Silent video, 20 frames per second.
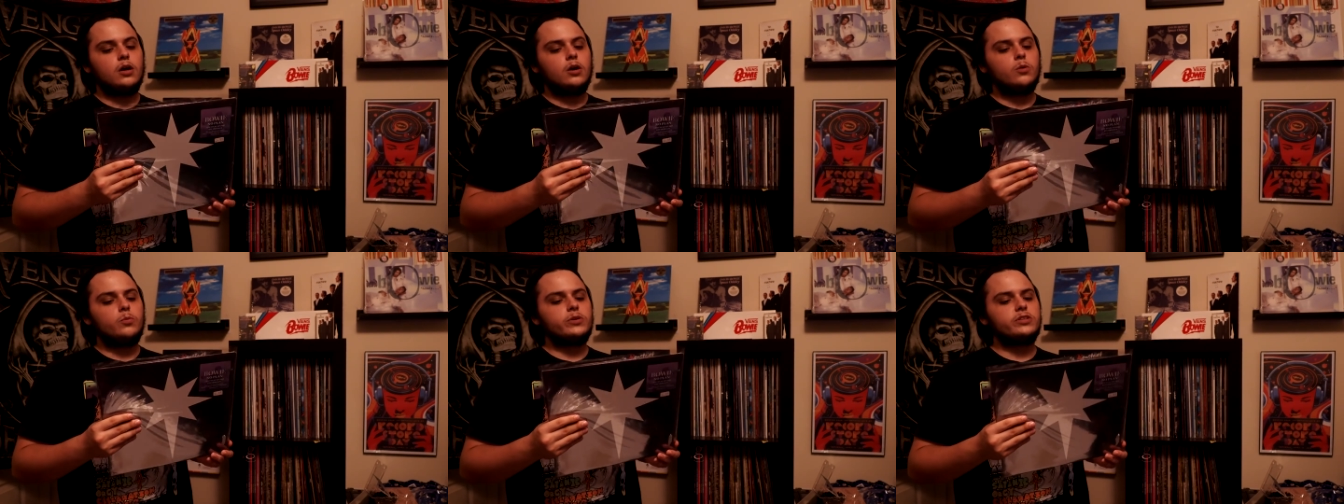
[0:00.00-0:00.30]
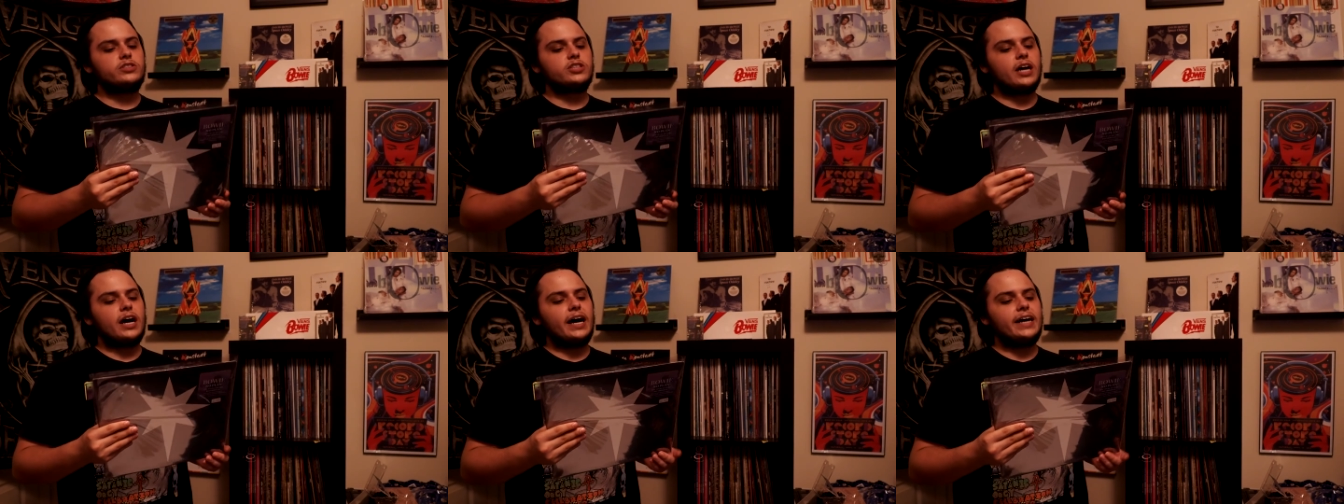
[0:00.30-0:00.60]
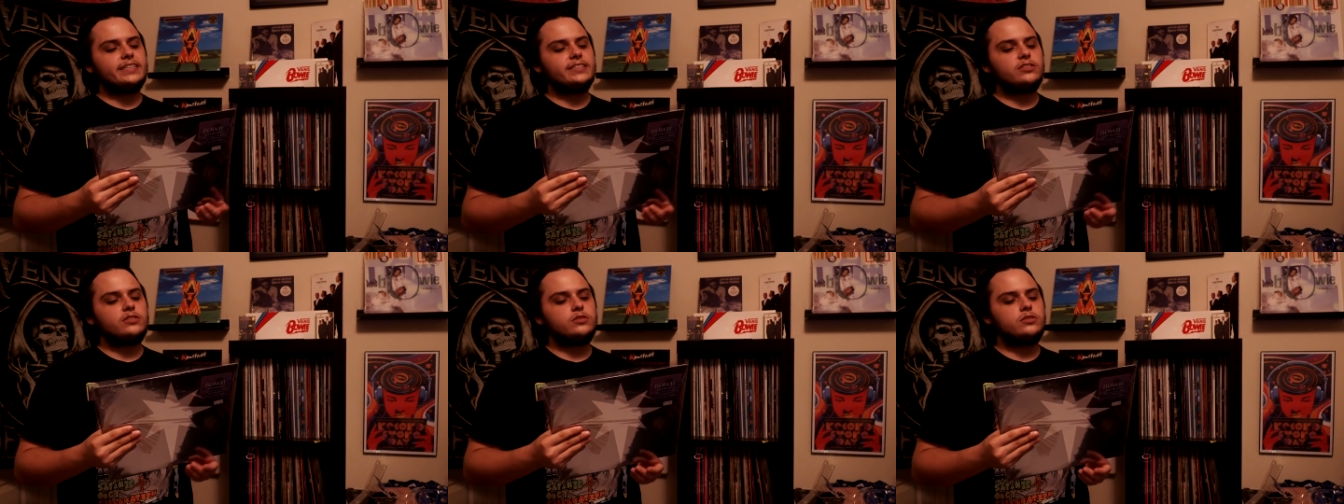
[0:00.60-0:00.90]
which
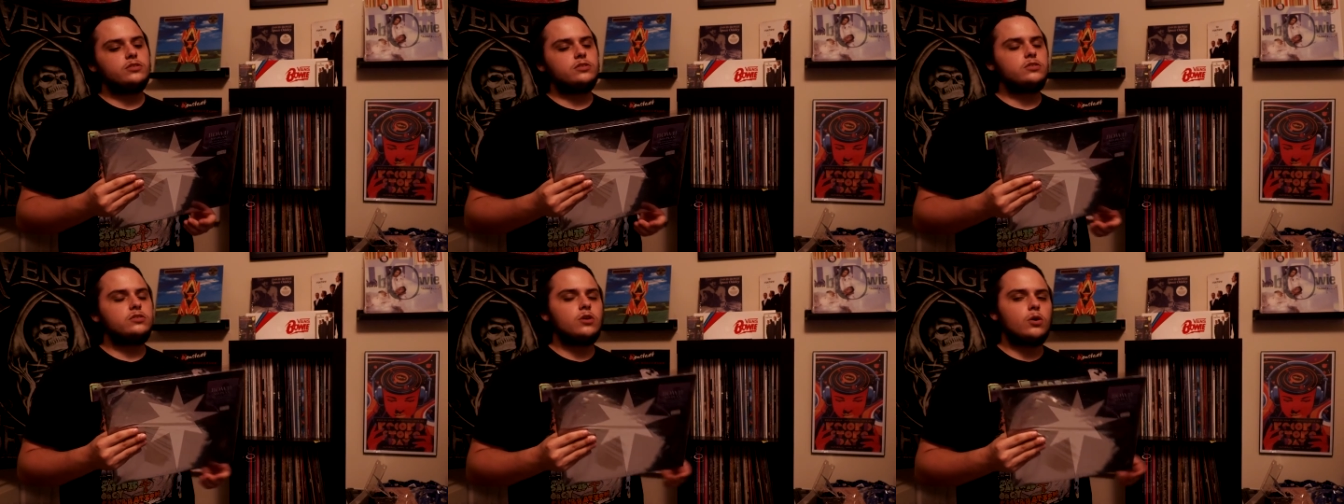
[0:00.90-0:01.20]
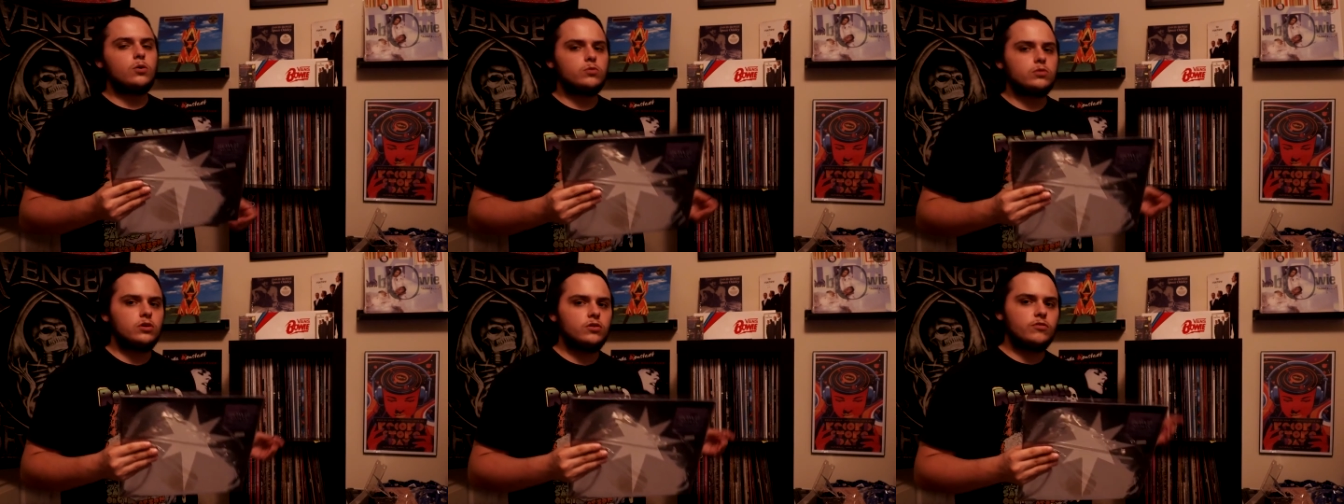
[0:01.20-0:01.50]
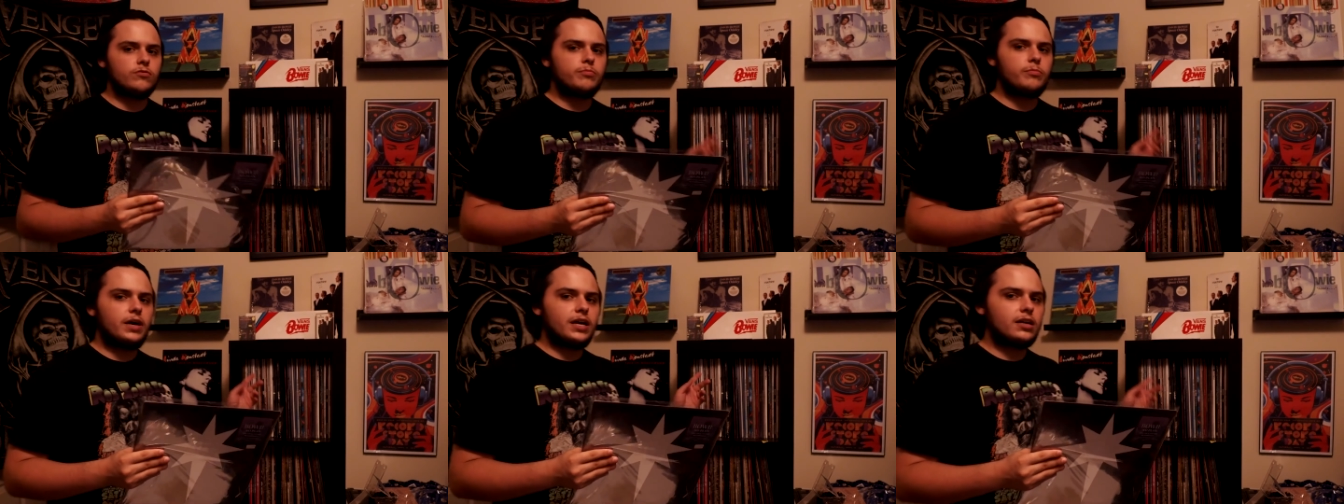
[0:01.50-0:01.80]
I don't know
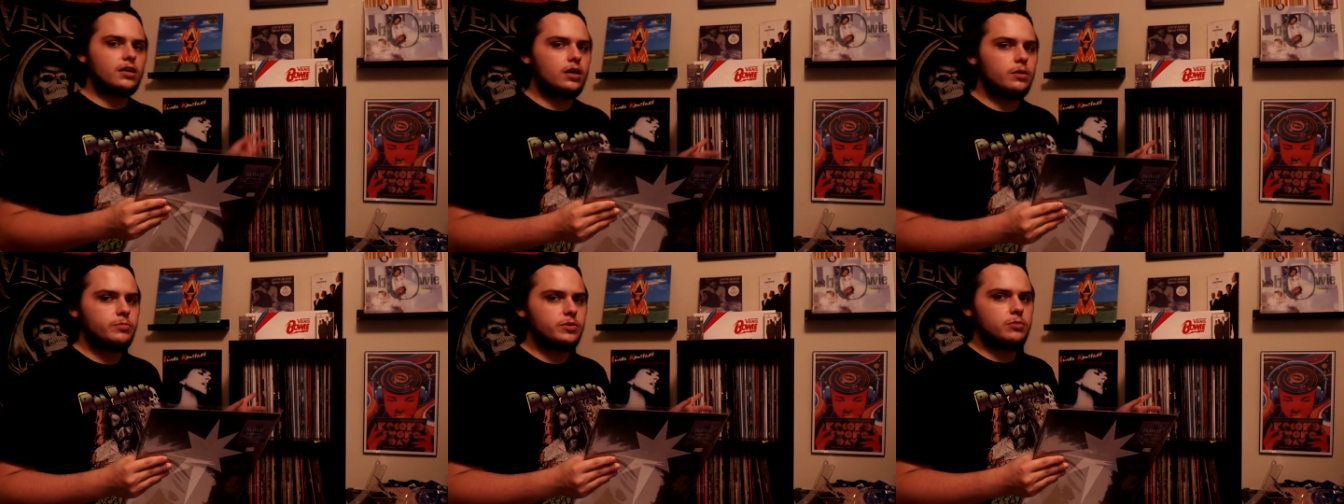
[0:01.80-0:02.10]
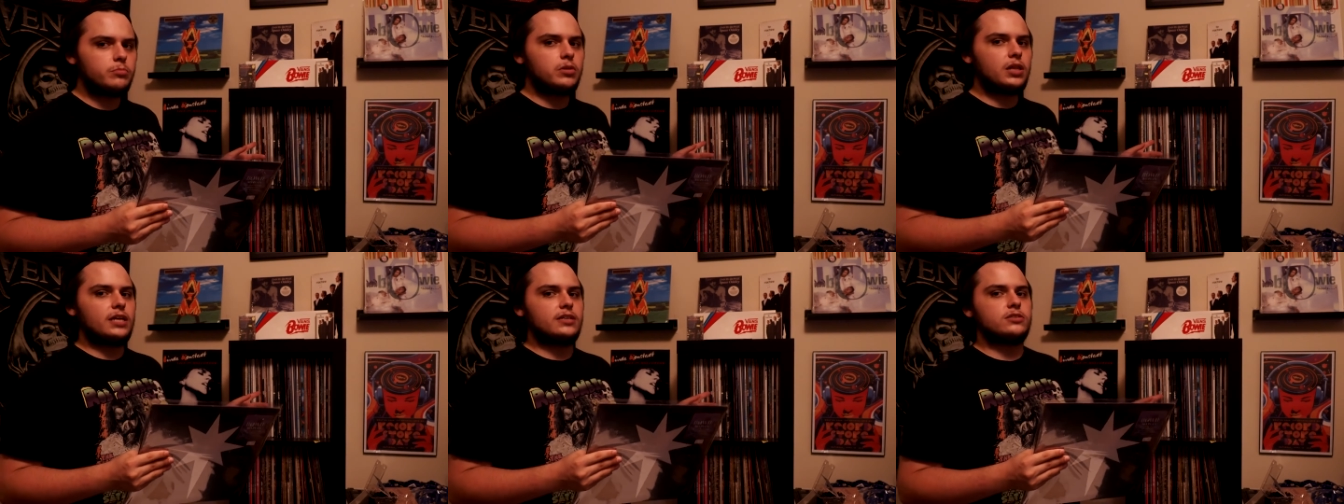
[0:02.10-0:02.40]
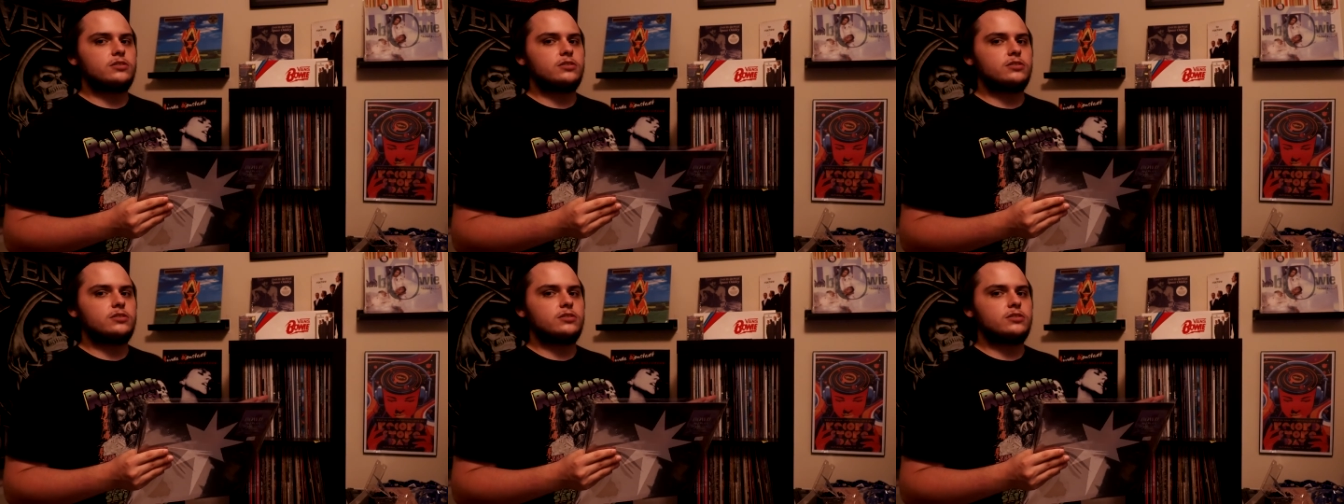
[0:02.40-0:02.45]
if my copy of Black